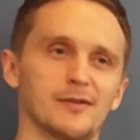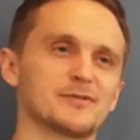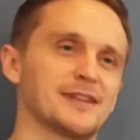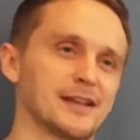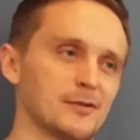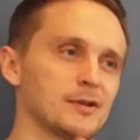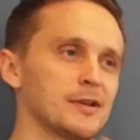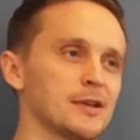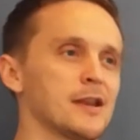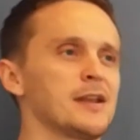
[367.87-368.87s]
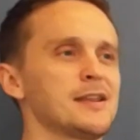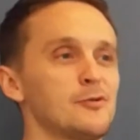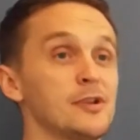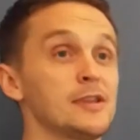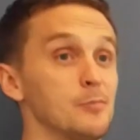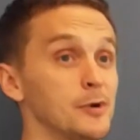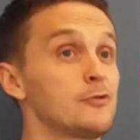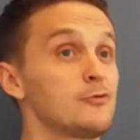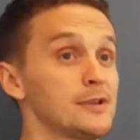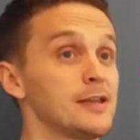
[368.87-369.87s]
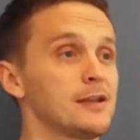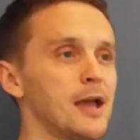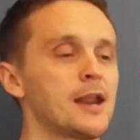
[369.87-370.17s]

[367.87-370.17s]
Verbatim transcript: It was like, and he really,